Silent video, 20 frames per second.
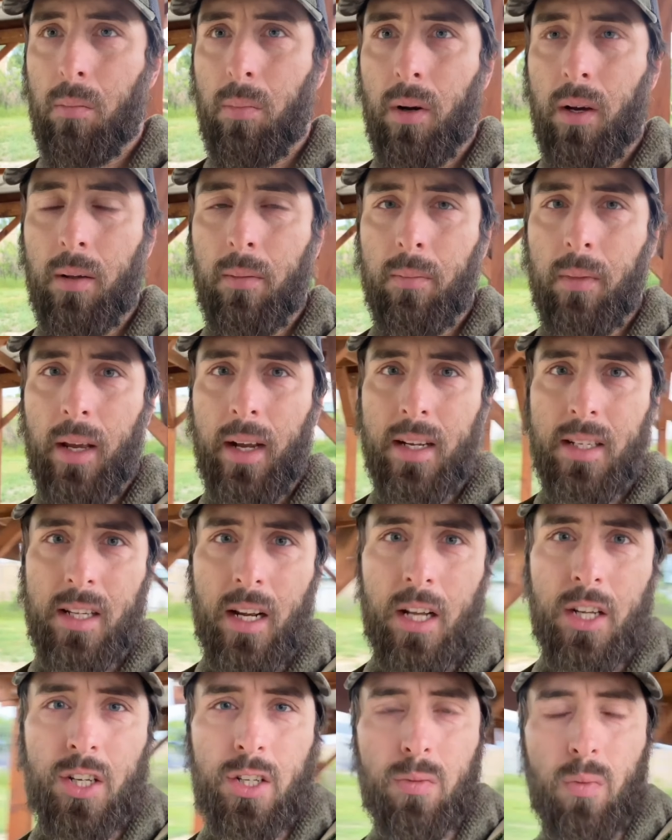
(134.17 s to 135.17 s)
But like I said,
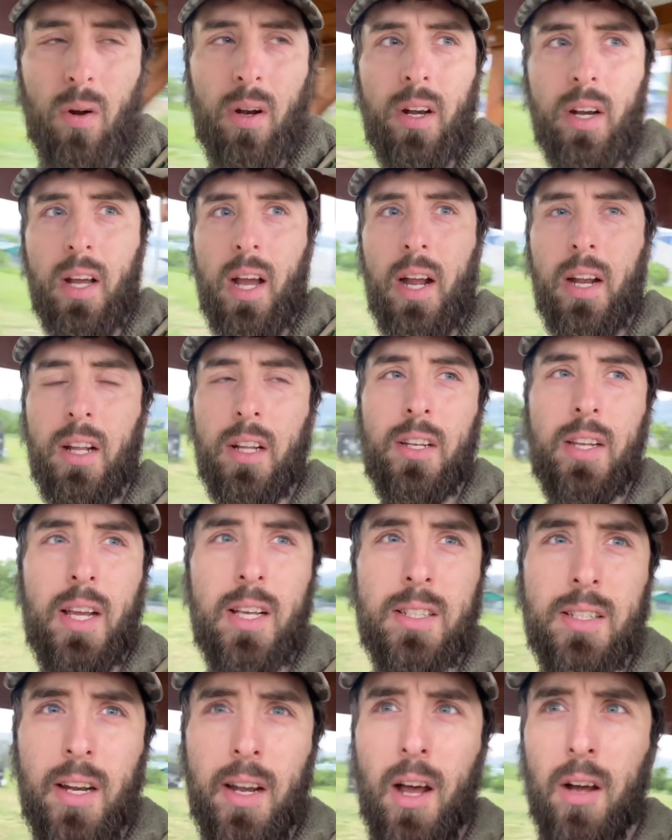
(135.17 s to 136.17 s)
I just wanted to kind of
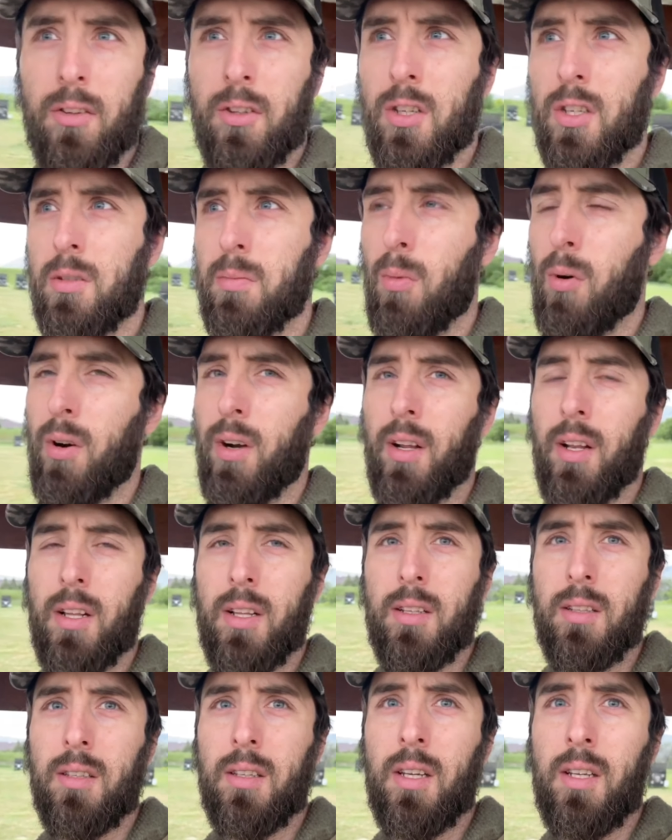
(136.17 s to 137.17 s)
test it out this
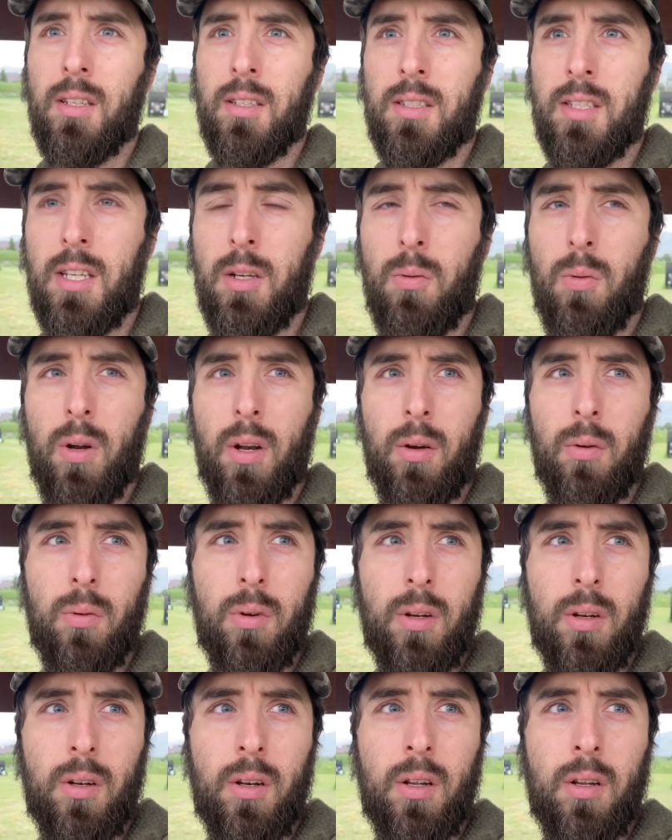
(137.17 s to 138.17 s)
morning and see what it
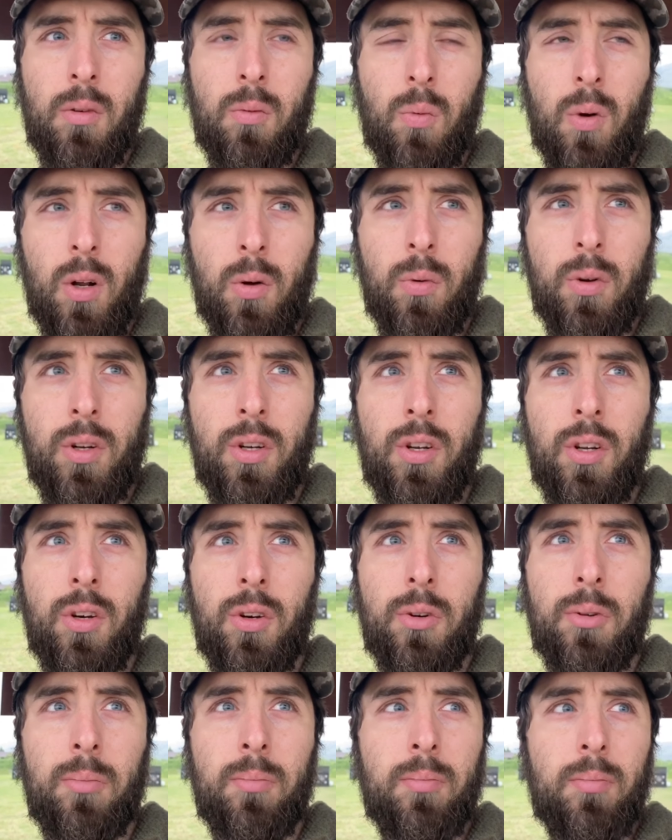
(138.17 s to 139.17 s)
would
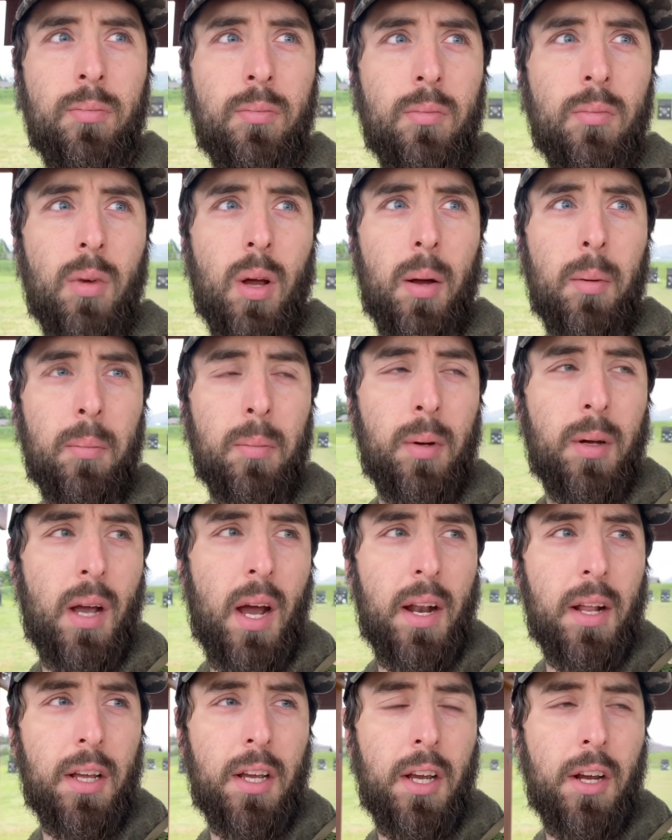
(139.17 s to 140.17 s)
do. I'm
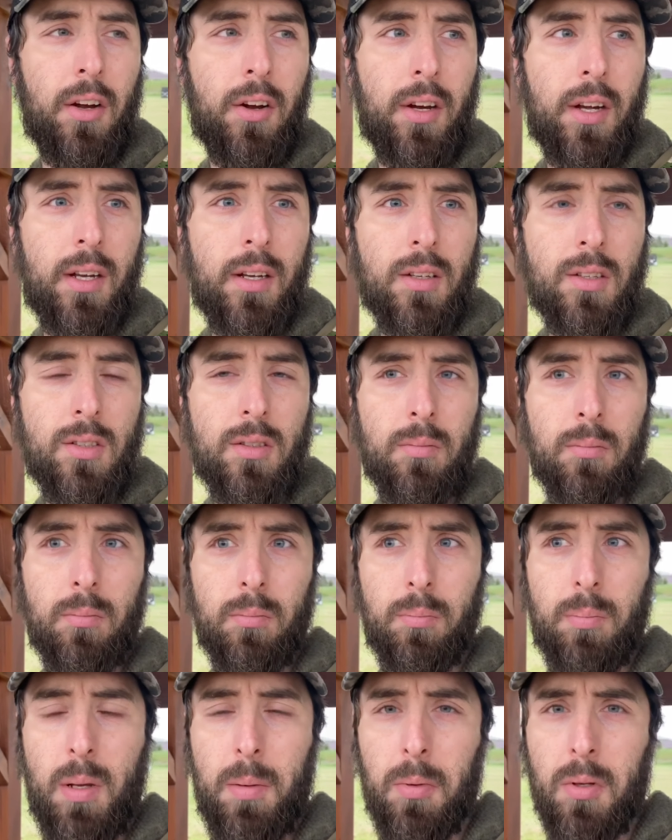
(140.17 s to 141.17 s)
kind of curious.
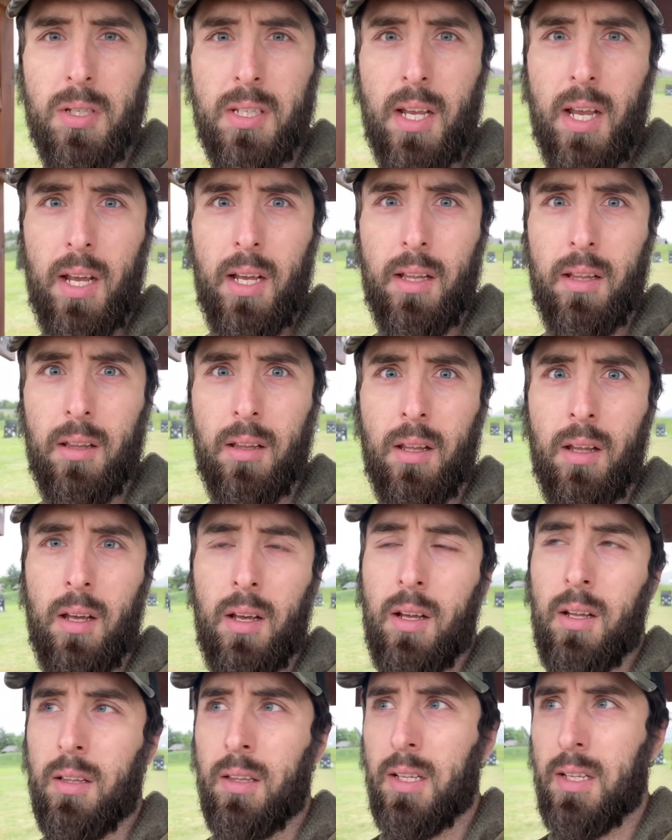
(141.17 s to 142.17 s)
People say
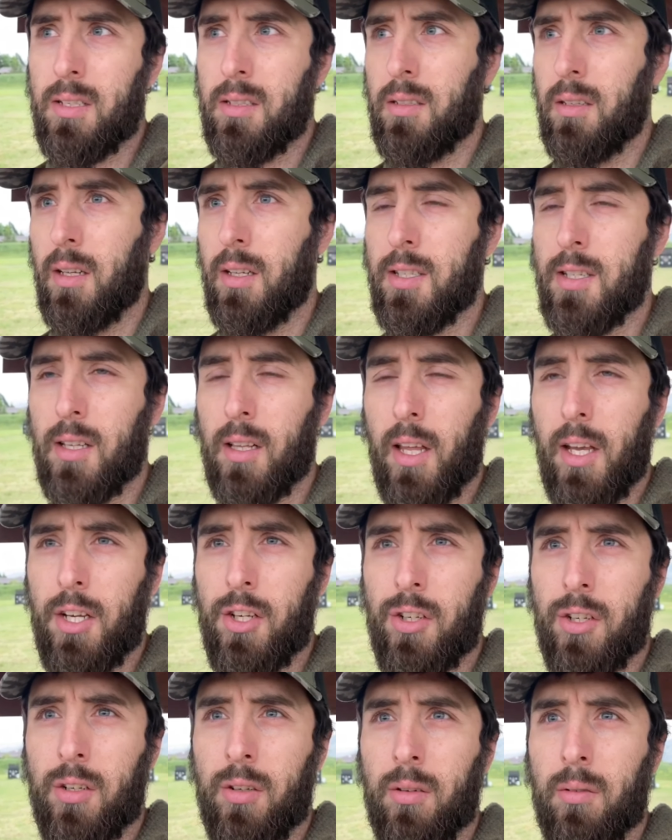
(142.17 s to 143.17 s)
this
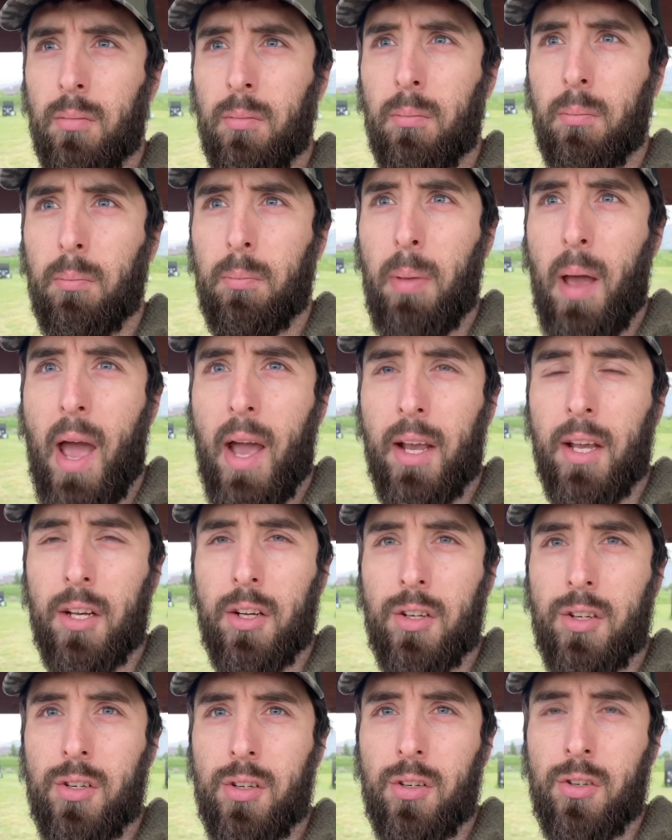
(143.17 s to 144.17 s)
insulation
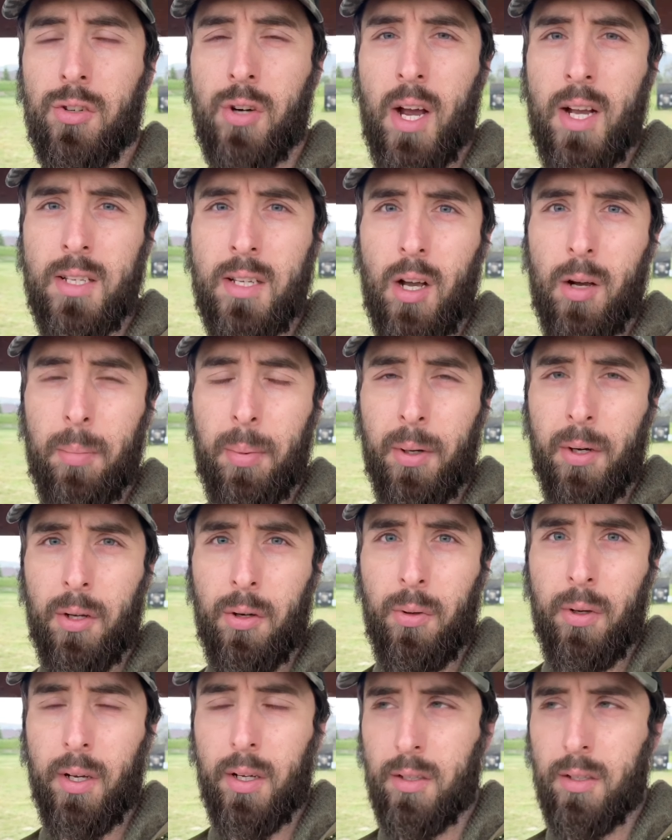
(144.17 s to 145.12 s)
package dries out pretty quick.